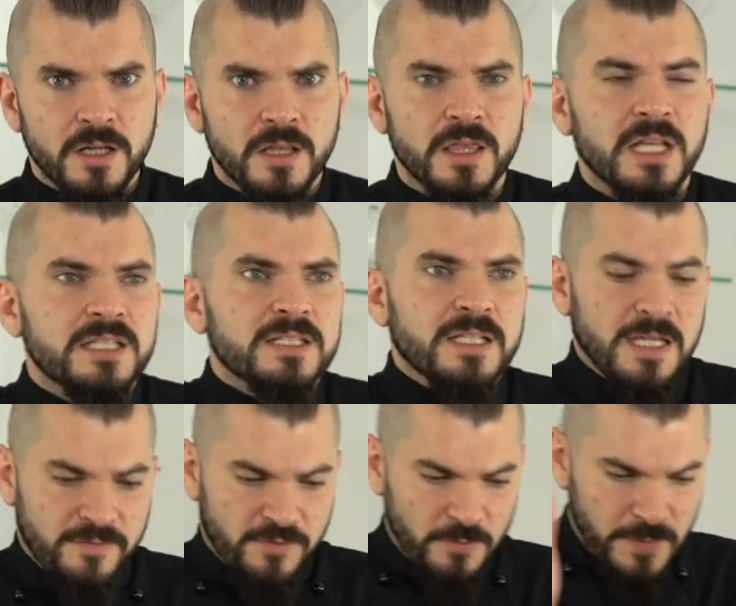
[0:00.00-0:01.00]
that
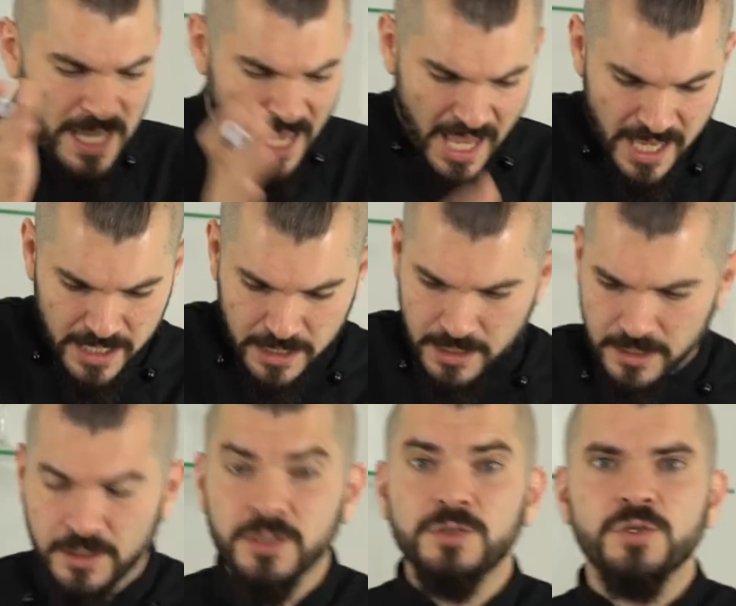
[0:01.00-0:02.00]
from A
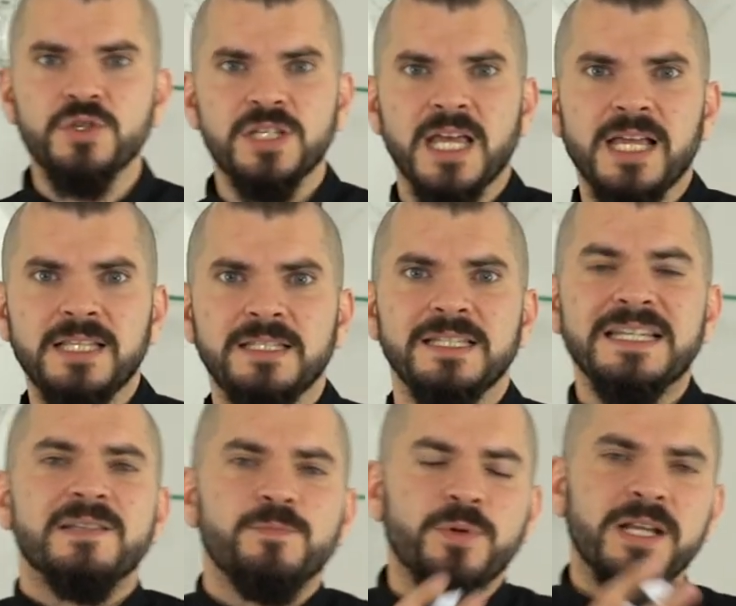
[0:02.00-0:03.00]
to Z
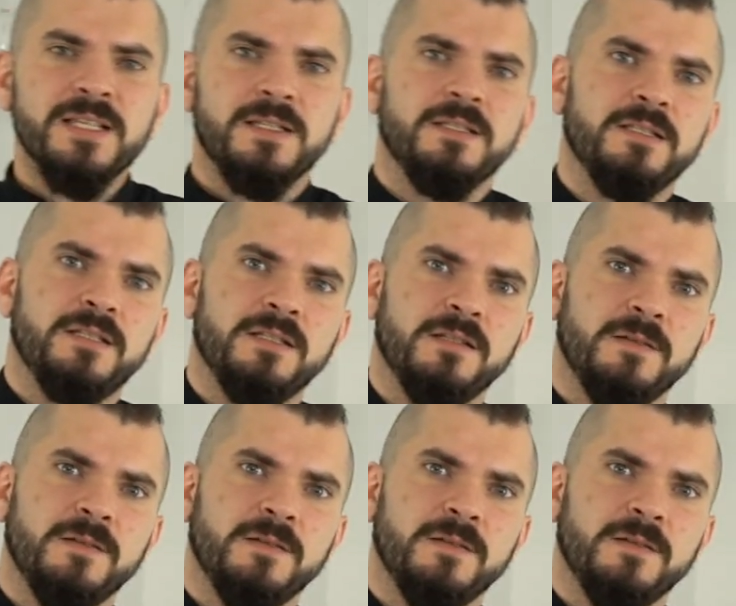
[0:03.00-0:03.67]
is present,